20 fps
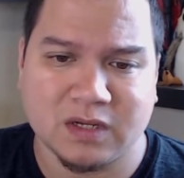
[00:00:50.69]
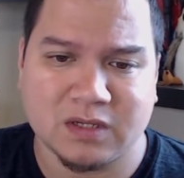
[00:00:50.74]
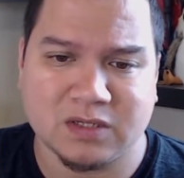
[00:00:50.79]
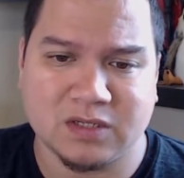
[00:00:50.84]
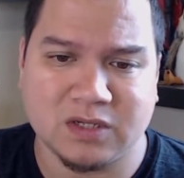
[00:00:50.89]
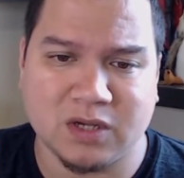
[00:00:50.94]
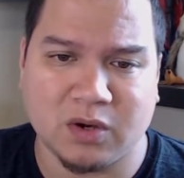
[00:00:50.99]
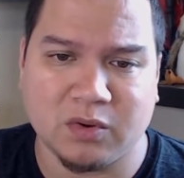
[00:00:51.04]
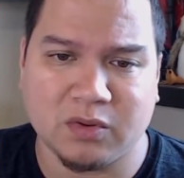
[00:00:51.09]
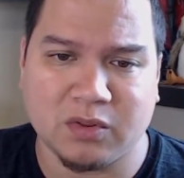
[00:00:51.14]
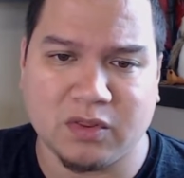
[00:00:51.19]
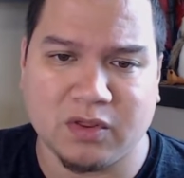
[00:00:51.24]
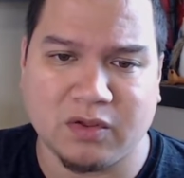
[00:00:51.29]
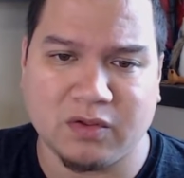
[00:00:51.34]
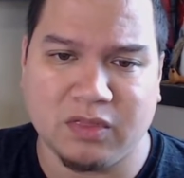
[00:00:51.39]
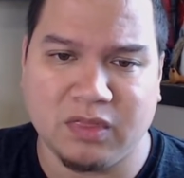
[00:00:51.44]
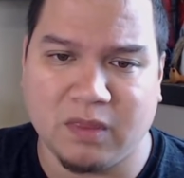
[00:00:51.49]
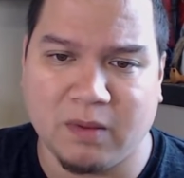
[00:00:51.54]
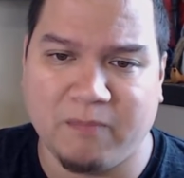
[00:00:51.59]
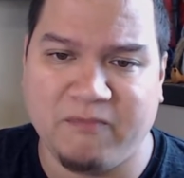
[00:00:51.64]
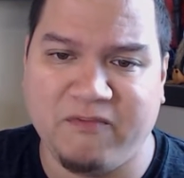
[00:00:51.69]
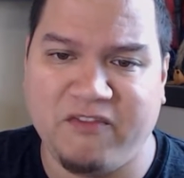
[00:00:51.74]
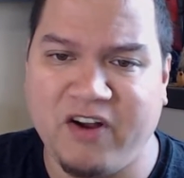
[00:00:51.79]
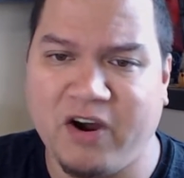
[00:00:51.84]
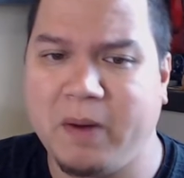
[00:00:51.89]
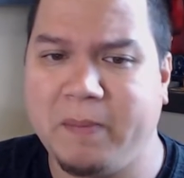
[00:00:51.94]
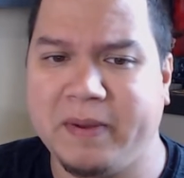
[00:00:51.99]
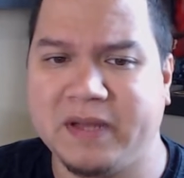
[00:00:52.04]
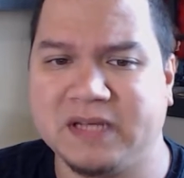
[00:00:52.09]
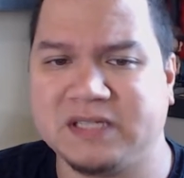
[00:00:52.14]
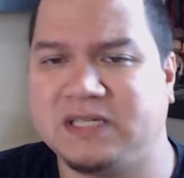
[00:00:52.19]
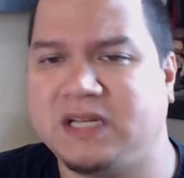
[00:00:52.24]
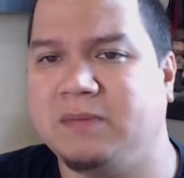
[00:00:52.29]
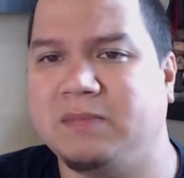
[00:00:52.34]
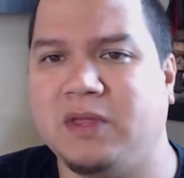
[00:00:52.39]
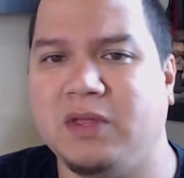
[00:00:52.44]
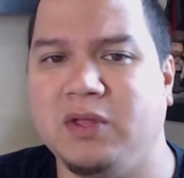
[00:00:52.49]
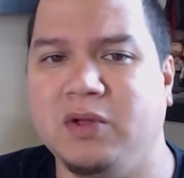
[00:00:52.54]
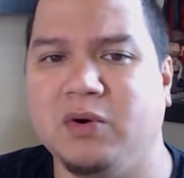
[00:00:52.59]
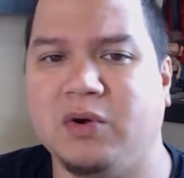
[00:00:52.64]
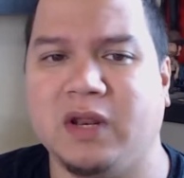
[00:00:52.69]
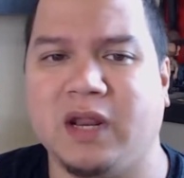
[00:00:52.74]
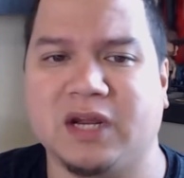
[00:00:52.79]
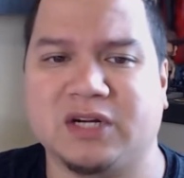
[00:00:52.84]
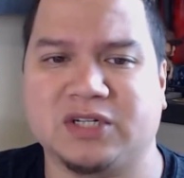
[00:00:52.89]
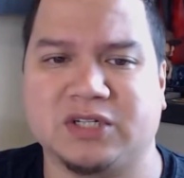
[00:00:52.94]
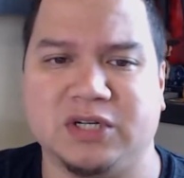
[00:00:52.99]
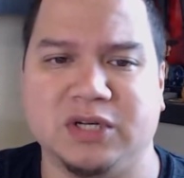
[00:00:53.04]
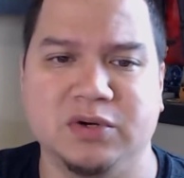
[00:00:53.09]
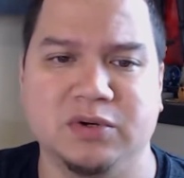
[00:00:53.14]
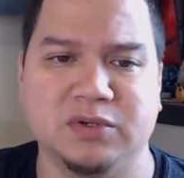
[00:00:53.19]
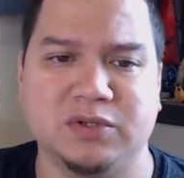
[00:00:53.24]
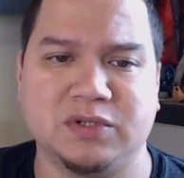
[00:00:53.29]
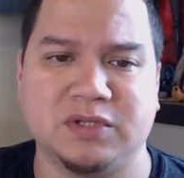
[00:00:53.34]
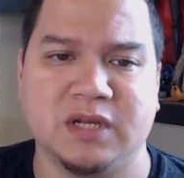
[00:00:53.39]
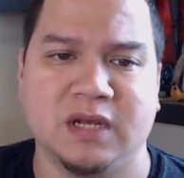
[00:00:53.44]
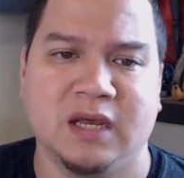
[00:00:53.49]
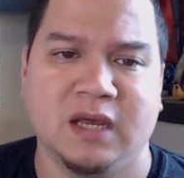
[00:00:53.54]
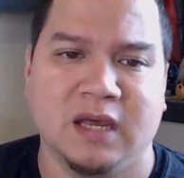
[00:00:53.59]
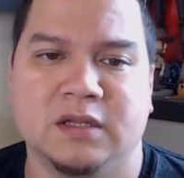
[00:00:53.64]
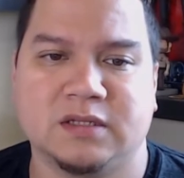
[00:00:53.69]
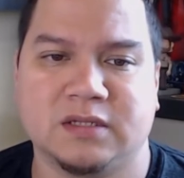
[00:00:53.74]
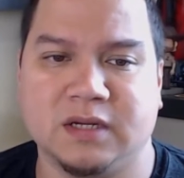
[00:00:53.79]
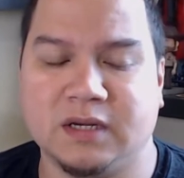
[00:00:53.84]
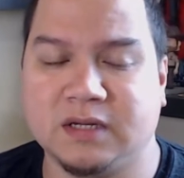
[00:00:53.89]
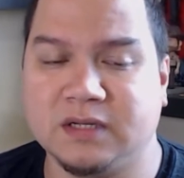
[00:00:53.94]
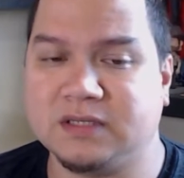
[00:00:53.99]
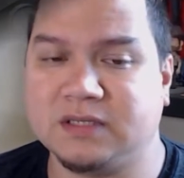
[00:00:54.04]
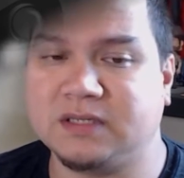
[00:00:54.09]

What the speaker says: So the very best team that you can actually use is going to